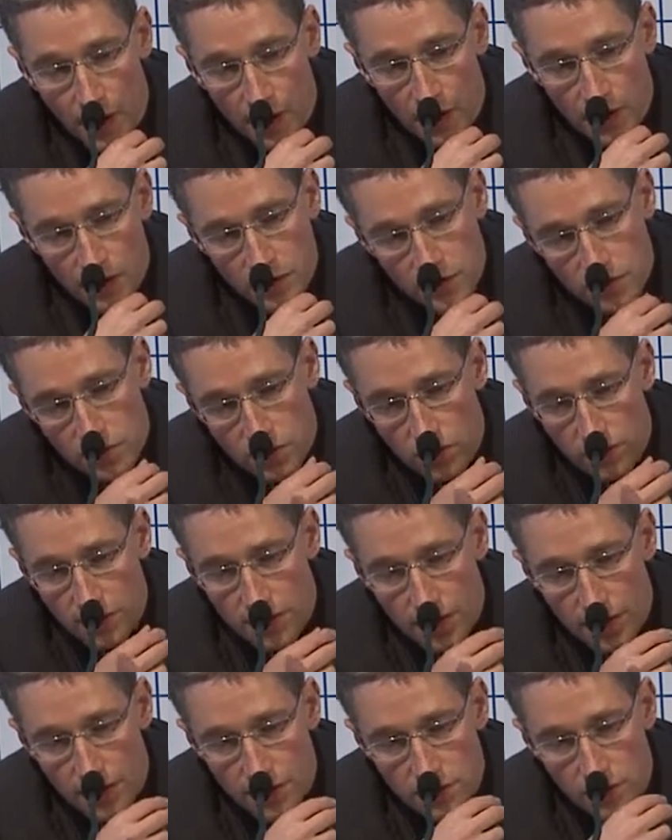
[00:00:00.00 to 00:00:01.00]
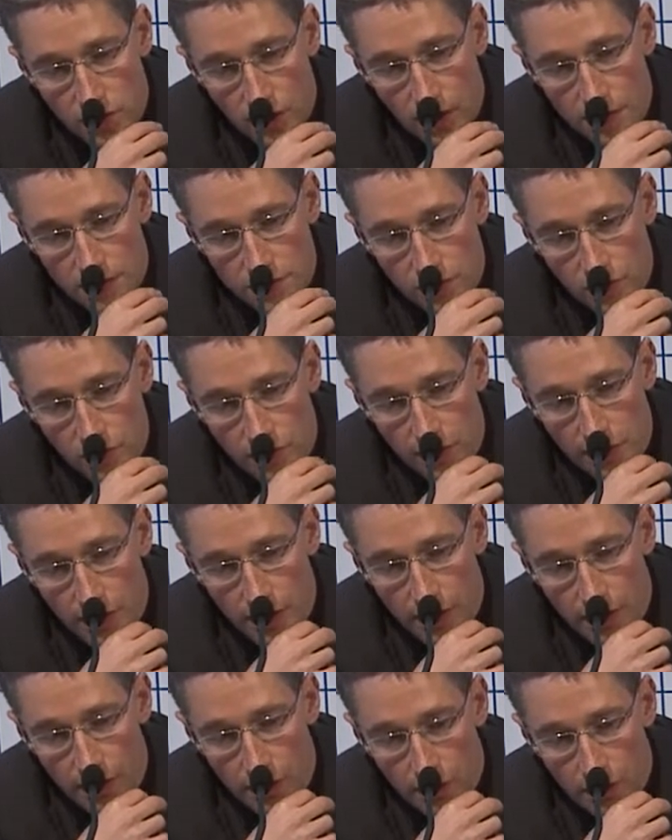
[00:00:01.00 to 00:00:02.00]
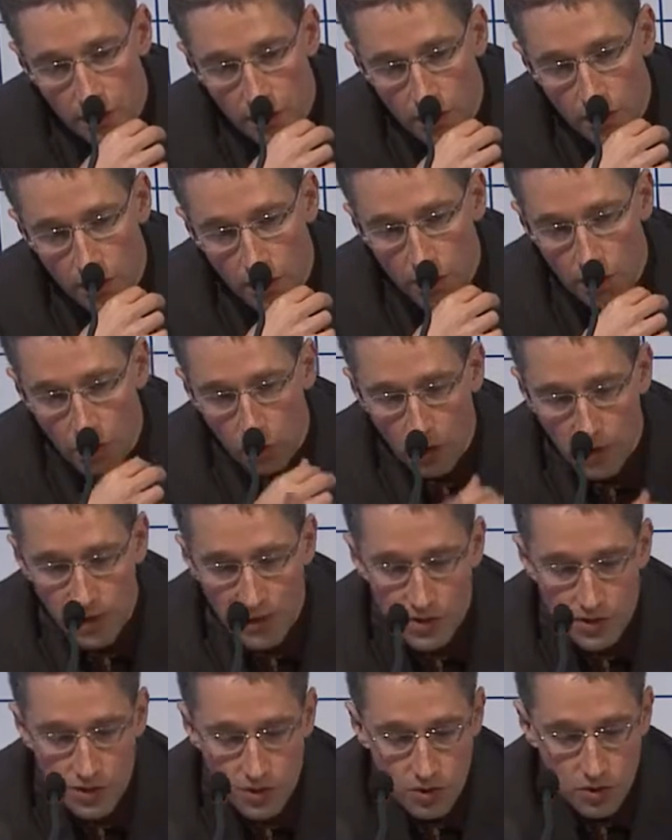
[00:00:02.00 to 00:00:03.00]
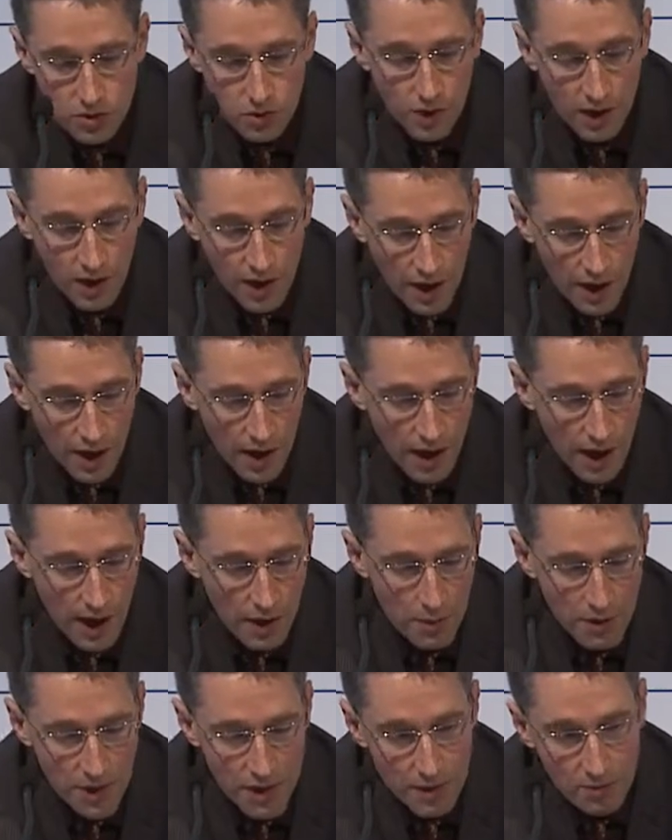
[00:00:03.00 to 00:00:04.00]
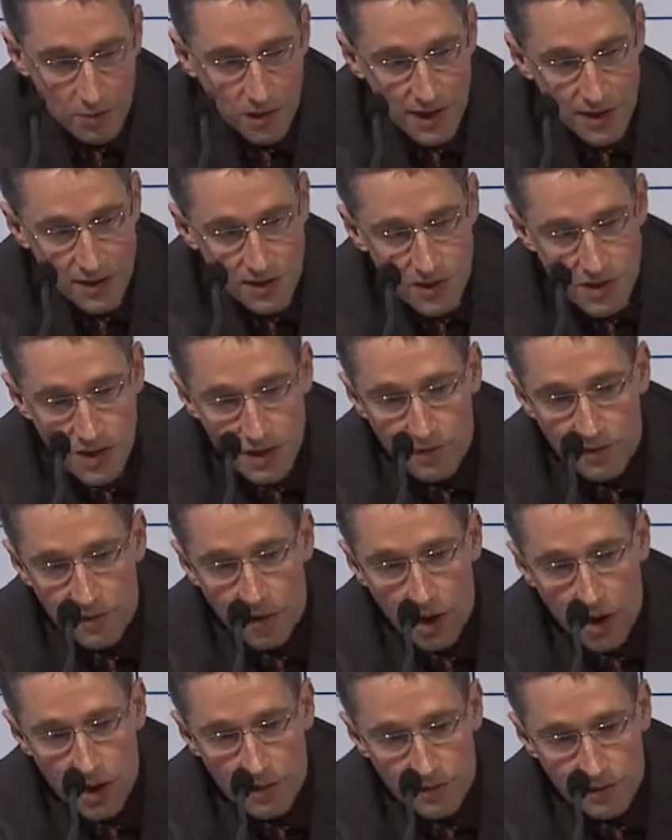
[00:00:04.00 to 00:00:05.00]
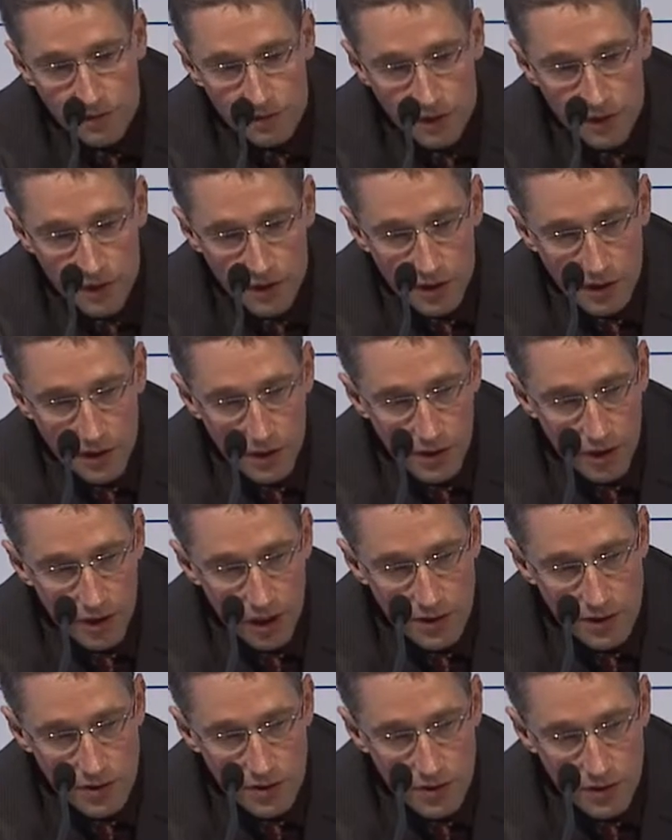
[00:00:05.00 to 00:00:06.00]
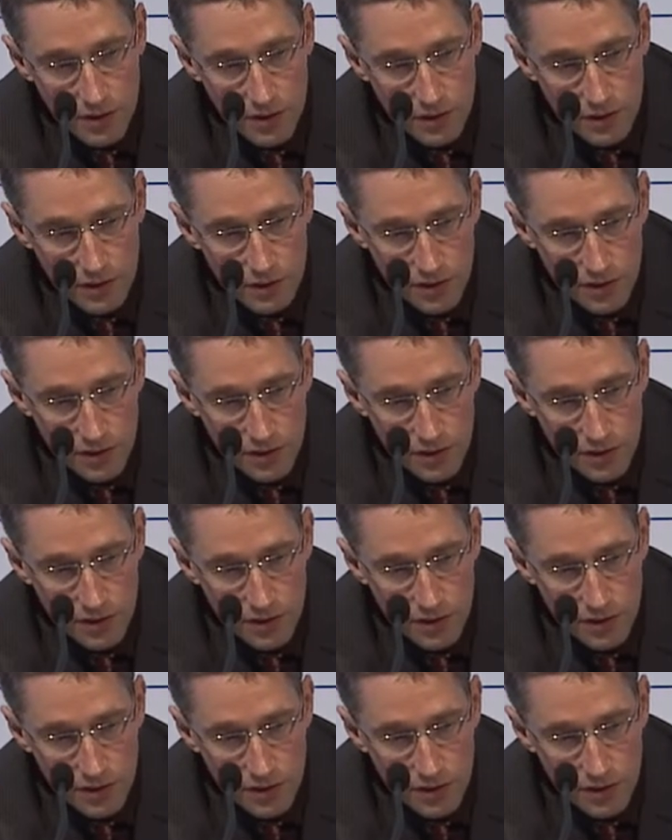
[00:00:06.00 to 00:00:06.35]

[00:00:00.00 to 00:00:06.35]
So it's not clear what he should do. I mean, he played d5, I took.